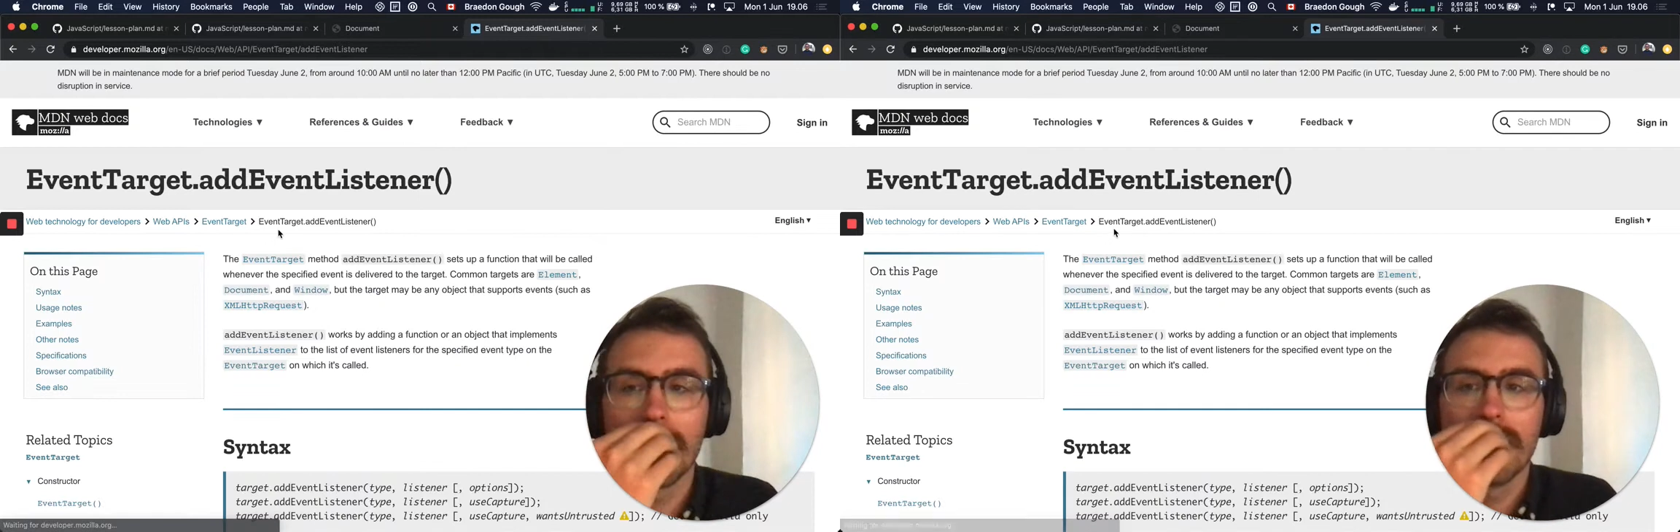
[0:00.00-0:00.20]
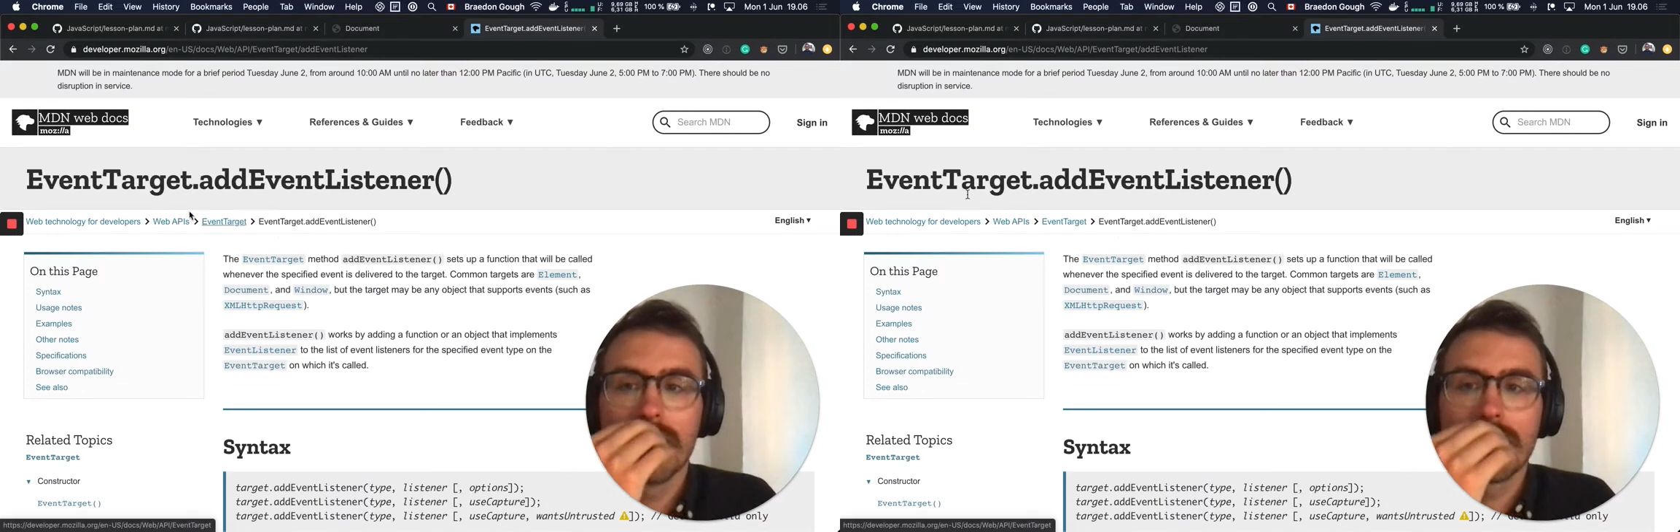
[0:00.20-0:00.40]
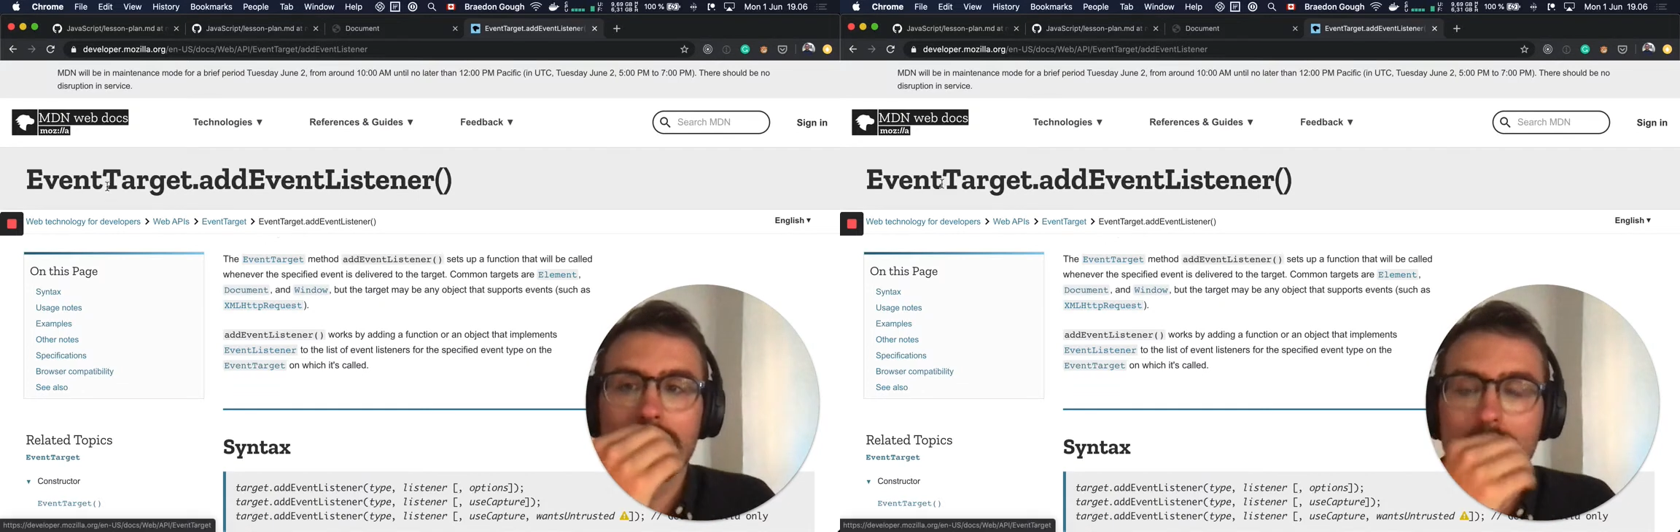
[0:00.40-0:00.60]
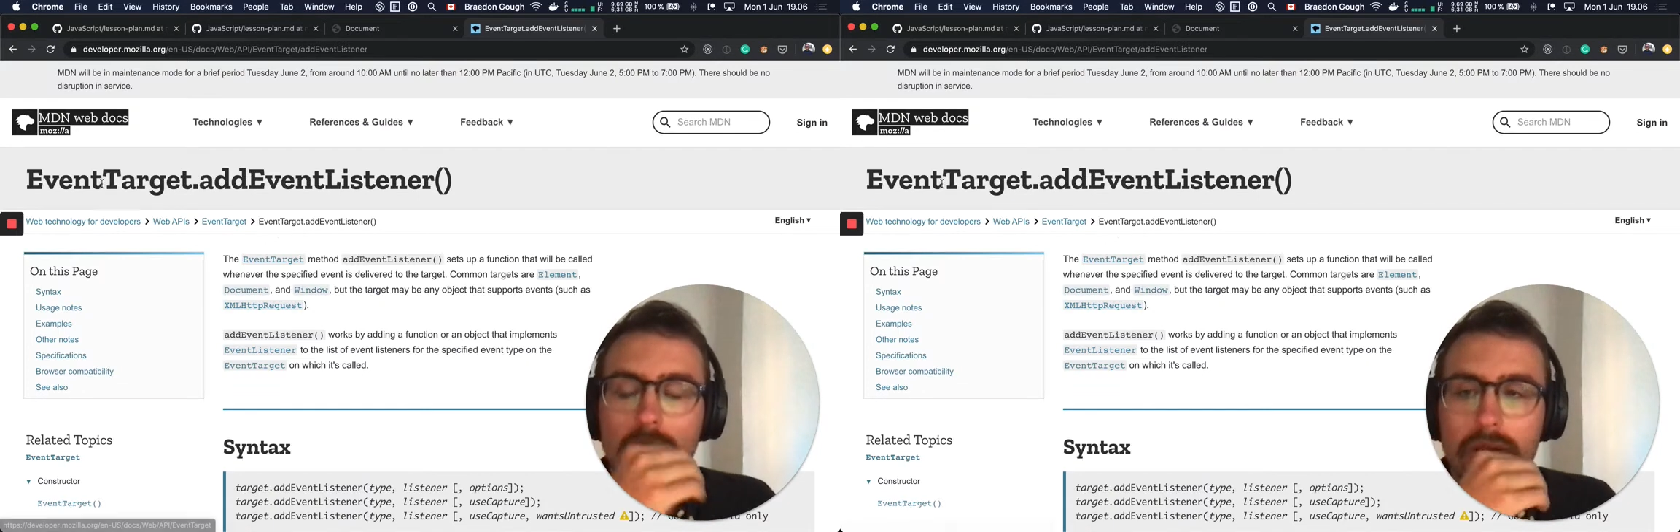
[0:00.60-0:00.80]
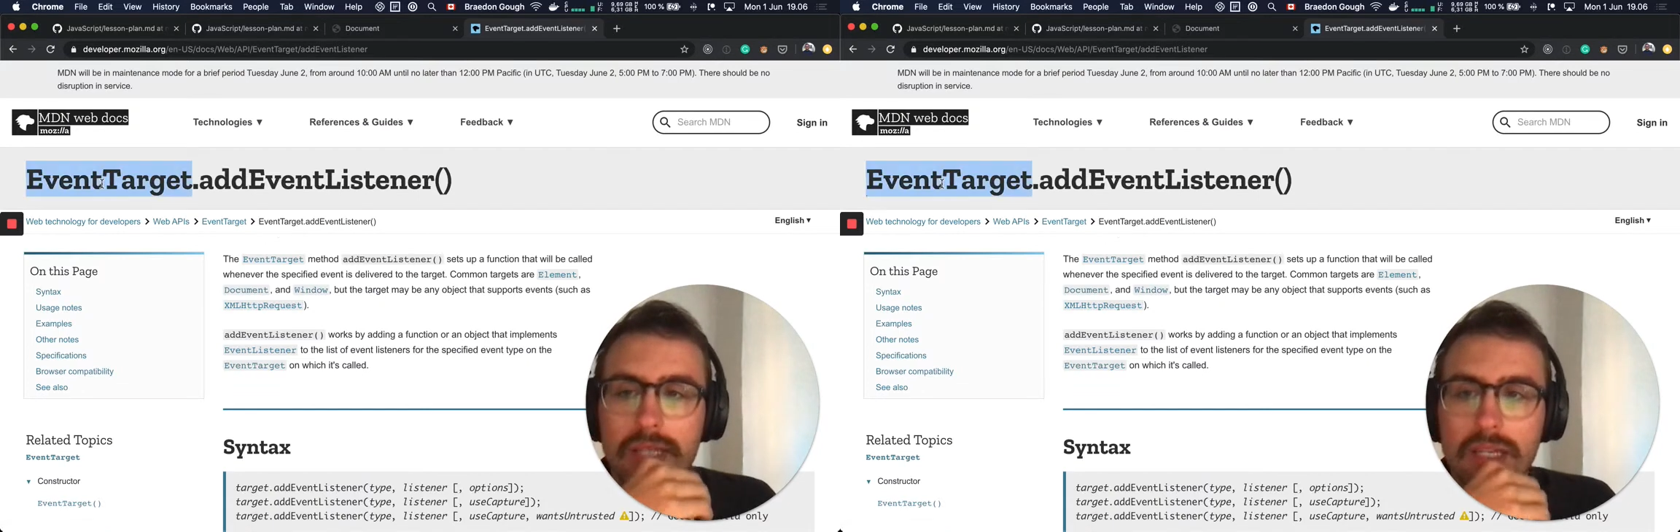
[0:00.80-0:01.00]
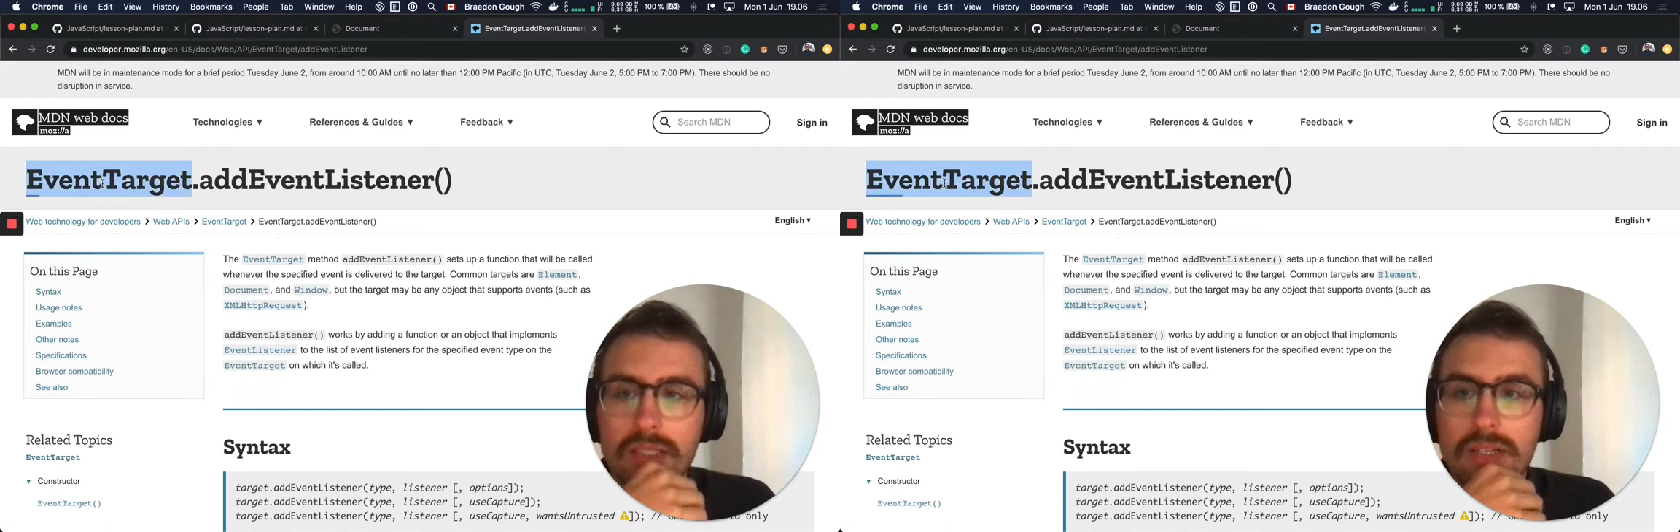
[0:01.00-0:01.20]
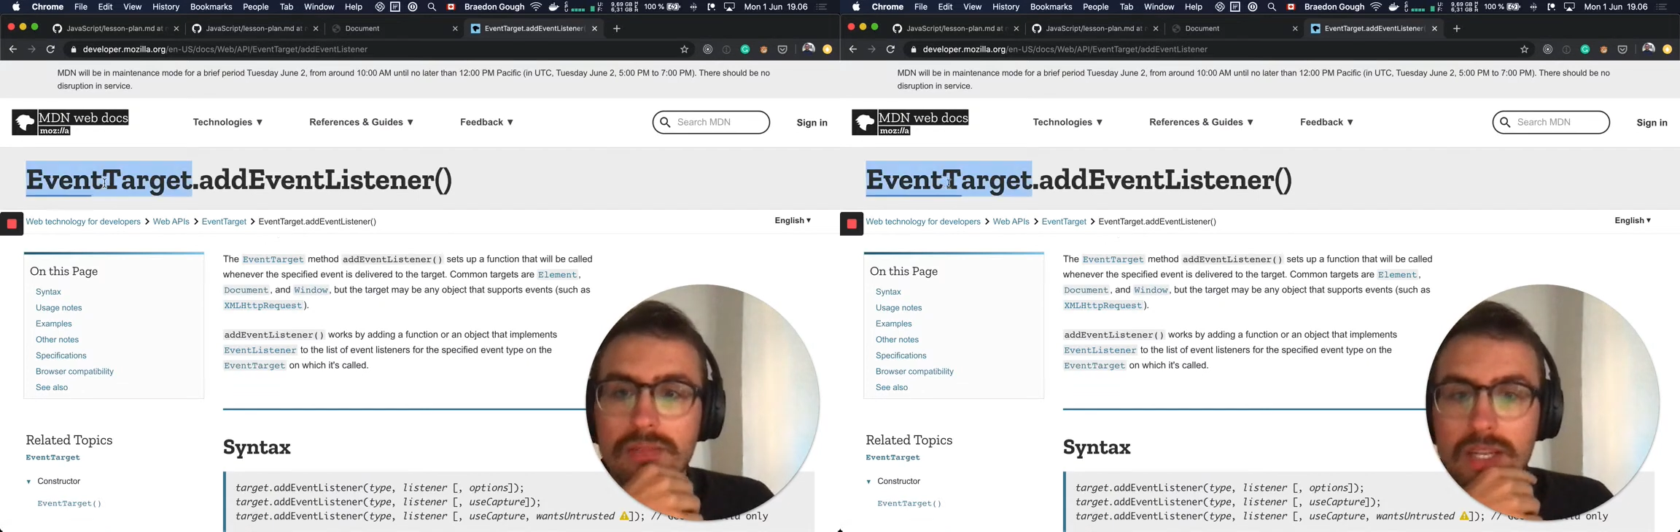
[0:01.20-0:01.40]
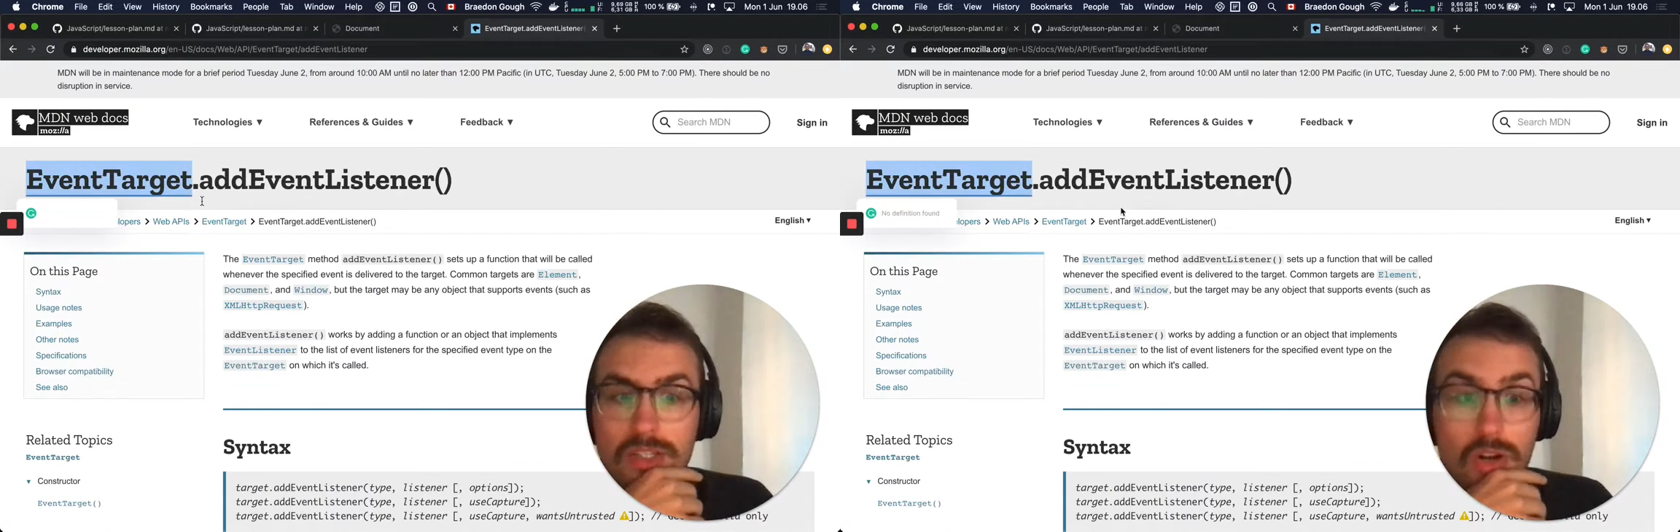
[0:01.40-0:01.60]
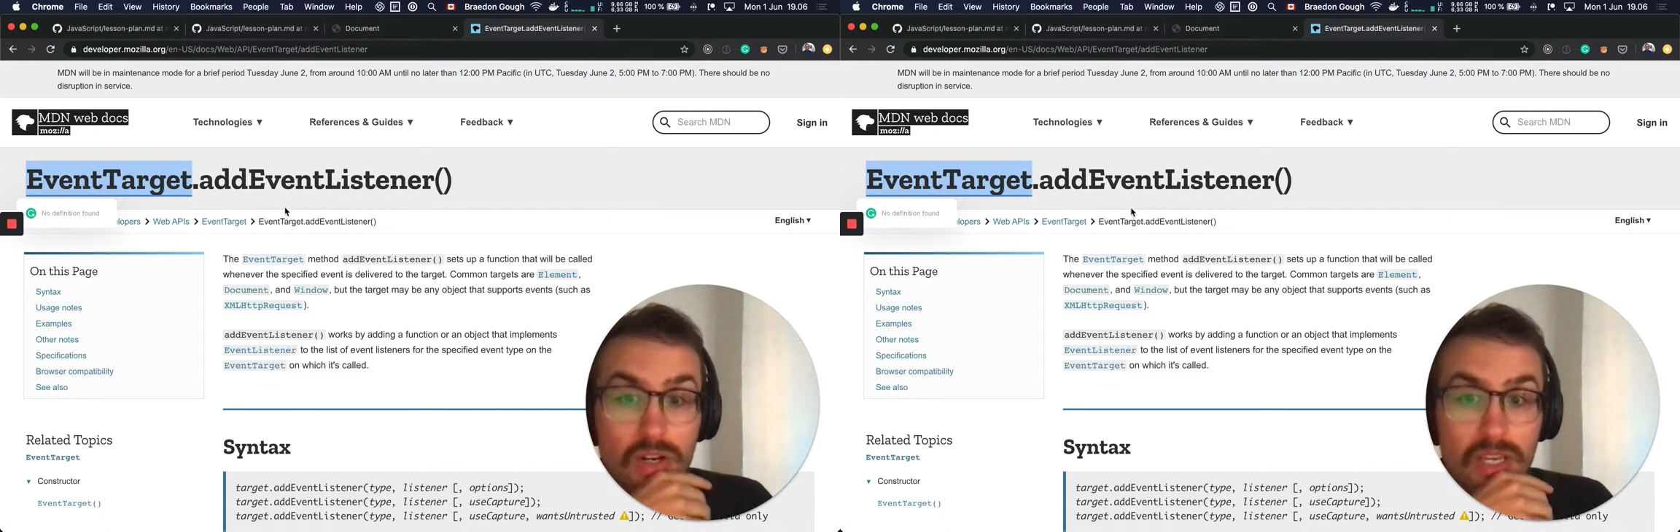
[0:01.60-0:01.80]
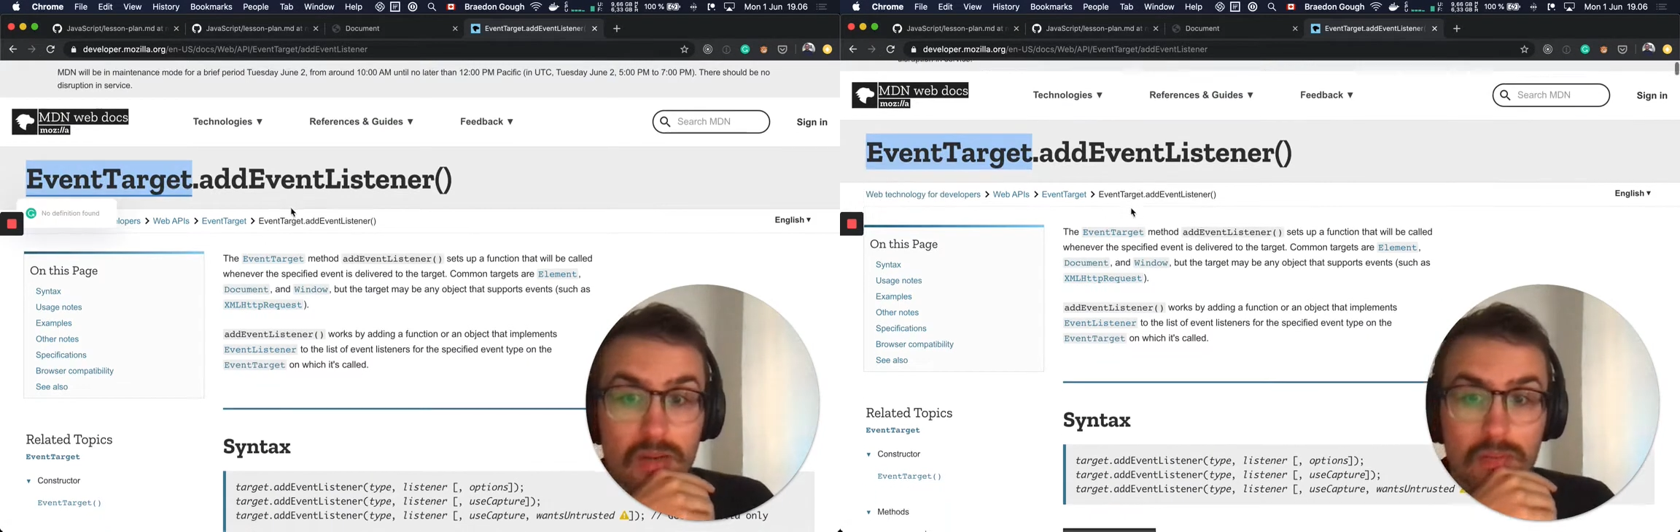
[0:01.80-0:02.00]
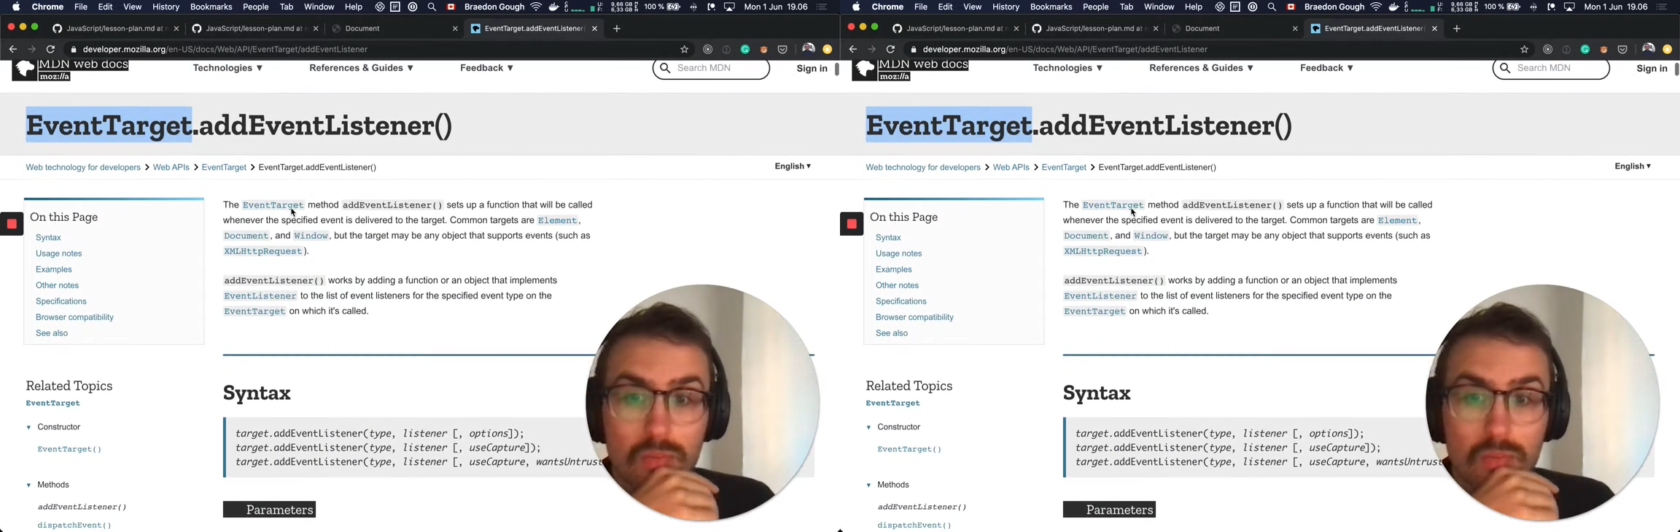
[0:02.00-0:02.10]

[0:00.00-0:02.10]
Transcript: So it takes an event target,